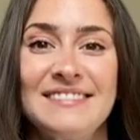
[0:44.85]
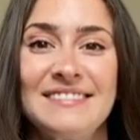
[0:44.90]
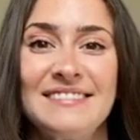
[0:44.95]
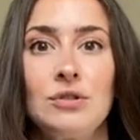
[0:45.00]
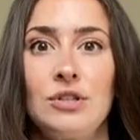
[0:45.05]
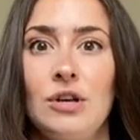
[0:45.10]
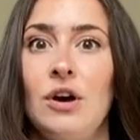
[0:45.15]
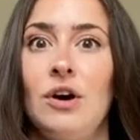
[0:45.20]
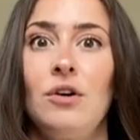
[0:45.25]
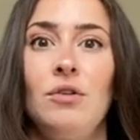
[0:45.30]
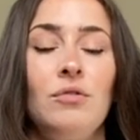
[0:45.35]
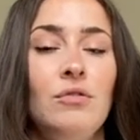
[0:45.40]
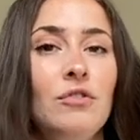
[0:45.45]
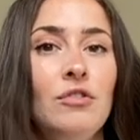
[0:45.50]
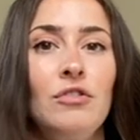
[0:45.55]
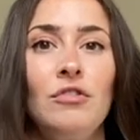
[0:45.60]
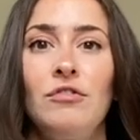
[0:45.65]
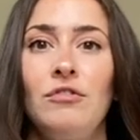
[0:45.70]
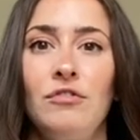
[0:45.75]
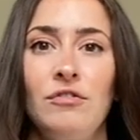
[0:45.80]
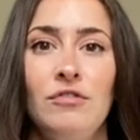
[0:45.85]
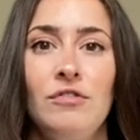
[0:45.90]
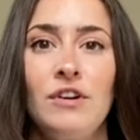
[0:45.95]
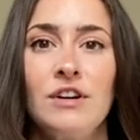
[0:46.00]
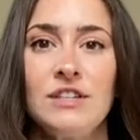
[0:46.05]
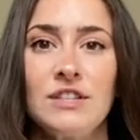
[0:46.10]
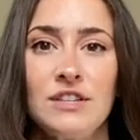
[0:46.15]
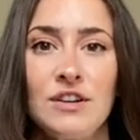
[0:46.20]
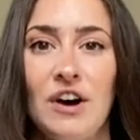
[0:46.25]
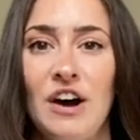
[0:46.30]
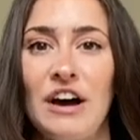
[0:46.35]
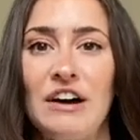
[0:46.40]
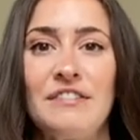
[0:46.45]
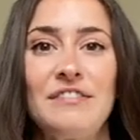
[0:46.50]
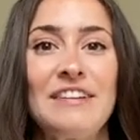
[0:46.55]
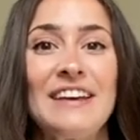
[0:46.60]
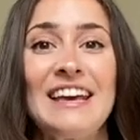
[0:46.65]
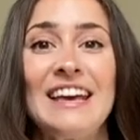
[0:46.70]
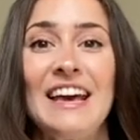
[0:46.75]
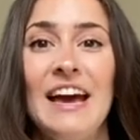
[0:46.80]
So first
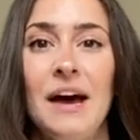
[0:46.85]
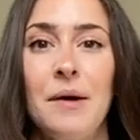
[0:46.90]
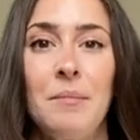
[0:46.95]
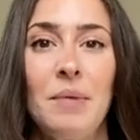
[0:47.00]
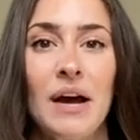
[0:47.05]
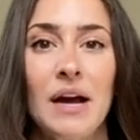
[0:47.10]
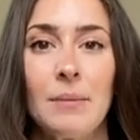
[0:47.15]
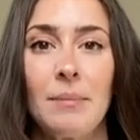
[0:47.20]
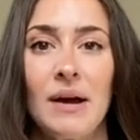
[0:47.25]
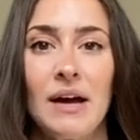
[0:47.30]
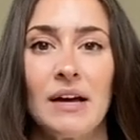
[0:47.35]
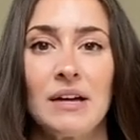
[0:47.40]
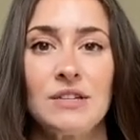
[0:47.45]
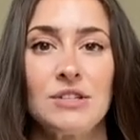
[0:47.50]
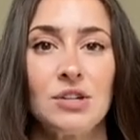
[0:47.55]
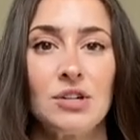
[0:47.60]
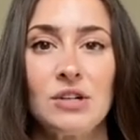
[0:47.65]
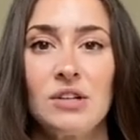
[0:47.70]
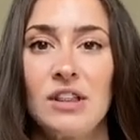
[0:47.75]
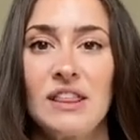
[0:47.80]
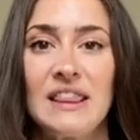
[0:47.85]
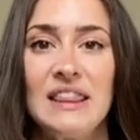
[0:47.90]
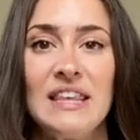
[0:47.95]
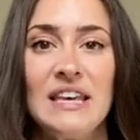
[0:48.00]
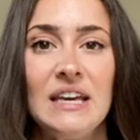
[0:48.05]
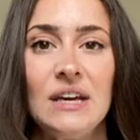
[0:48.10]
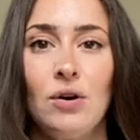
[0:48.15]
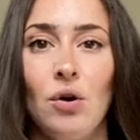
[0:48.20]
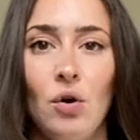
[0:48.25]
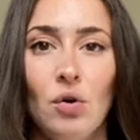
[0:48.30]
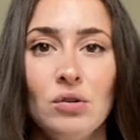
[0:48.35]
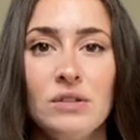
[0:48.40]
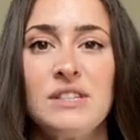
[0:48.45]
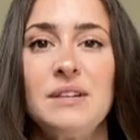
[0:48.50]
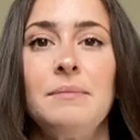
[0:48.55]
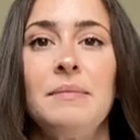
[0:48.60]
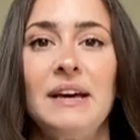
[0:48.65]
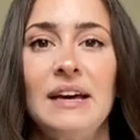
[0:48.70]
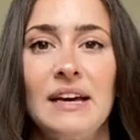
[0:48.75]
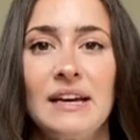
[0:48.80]
off, cat backpacks are the
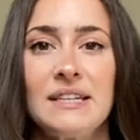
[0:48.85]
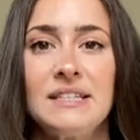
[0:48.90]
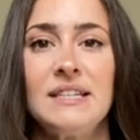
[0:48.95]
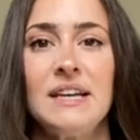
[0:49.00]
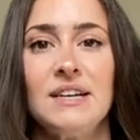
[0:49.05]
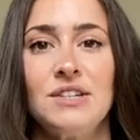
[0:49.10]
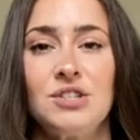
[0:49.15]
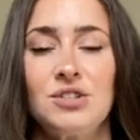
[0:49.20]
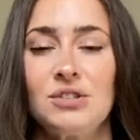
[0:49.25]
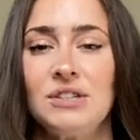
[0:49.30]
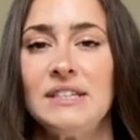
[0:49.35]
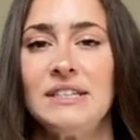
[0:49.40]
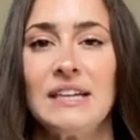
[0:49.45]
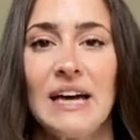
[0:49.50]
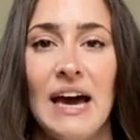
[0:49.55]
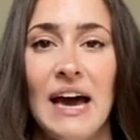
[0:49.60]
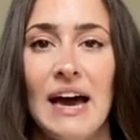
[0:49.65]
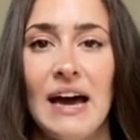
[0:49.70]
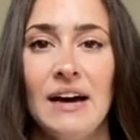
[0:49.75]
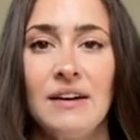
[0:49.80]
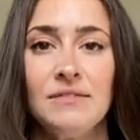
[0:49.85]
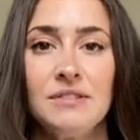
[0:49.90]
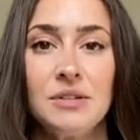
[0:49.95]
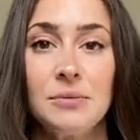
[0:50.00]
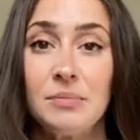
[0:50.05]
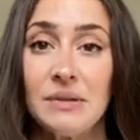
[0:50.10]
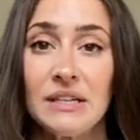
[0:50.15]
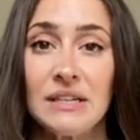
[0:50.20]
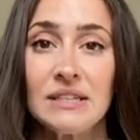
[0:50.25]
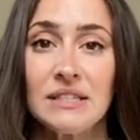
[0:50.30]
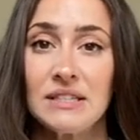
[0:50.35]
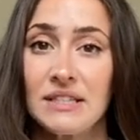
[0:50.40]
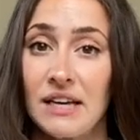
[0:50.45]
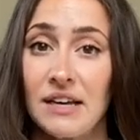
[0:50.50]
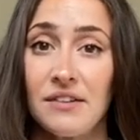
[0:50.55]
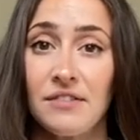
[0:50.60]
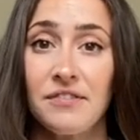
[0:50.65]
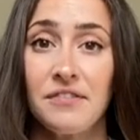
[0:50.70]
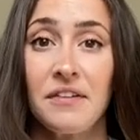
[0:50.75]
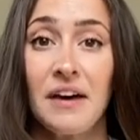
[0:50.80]
ultimate accessory to have to being
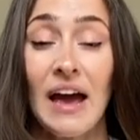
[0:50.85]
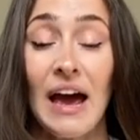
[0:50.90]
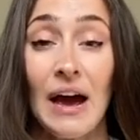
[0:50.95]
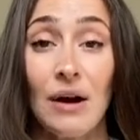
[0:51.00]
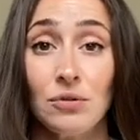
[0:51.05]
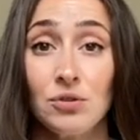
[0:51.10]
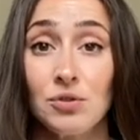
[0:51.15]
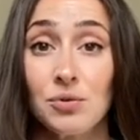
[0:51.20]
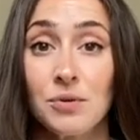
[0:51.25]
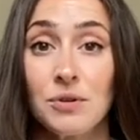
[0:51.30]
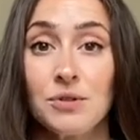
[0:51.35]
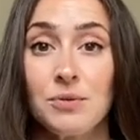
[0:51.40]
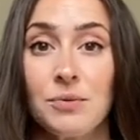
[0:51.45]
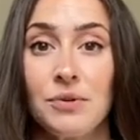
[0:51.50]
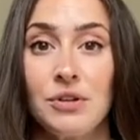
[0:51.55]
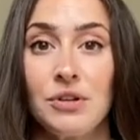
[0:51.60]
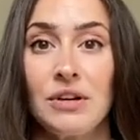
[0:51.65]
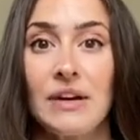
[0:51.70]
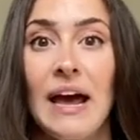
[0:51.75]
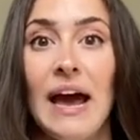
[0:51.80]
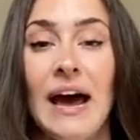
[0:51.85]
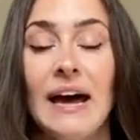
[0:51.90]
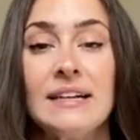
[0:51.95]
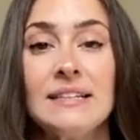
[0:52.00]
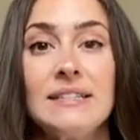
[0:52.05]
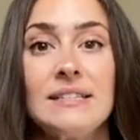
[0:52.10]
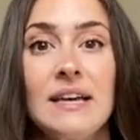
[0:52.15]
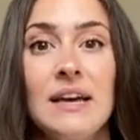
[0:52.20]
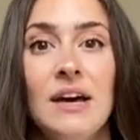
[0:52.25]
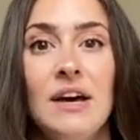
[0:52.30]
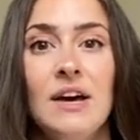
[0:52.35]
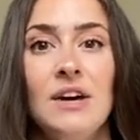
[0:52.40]
safe outdoors with your cats.